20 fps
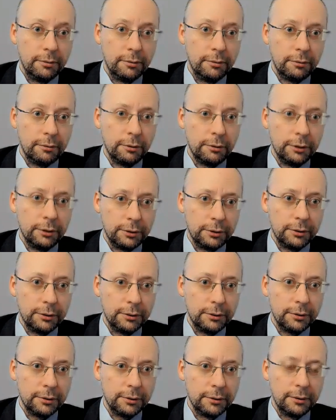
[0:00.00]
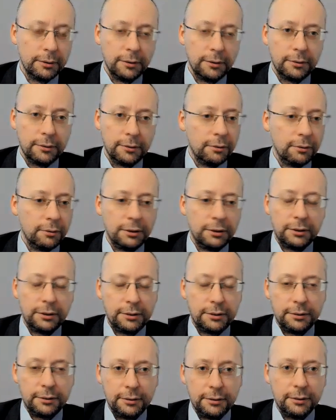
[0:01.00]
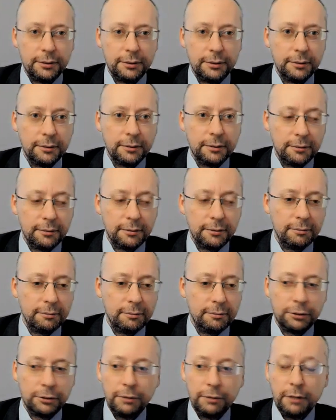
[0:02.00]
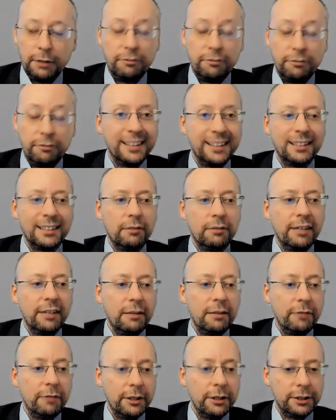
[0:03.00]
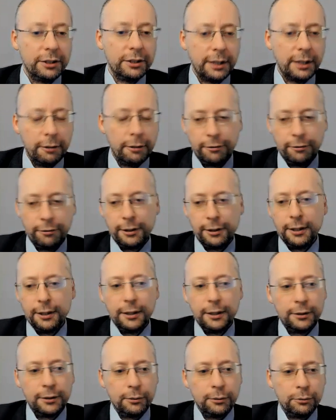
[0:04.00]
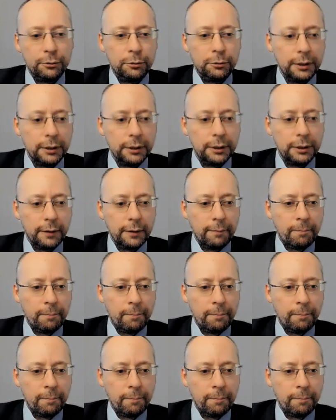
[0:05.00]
for instance. So it's very, very safe, so to speak.